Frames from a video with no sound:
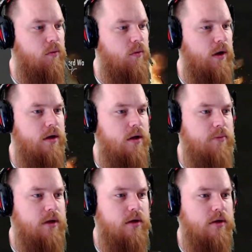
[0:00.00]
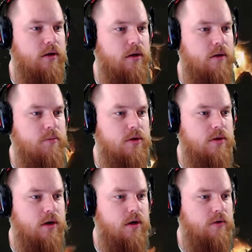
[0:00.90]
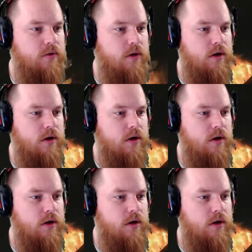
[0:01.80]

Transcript: way up there in the numbers conifer,